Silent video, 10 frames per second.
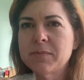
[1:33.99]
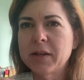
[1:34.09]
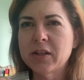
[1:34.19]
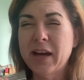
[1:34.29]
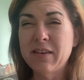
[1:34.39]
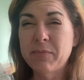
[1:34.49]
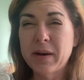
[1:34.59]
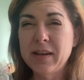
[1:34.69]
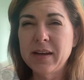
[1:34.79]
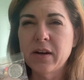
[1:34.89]
smelled kind of
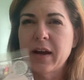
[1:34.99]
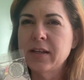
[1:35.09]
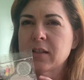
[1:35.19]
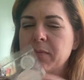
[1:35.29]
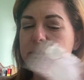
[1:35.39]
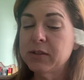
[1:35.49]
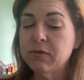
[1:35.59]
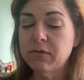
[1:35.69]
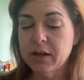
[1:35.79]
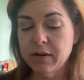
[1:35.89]
body care-esque, but it was
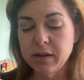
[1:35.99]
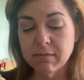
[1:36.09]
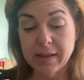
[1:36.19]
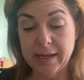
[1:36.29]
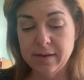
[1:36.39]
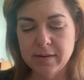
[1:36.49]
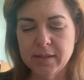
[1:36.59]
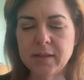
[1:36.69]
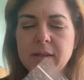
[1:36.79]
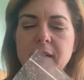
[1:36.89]
very light.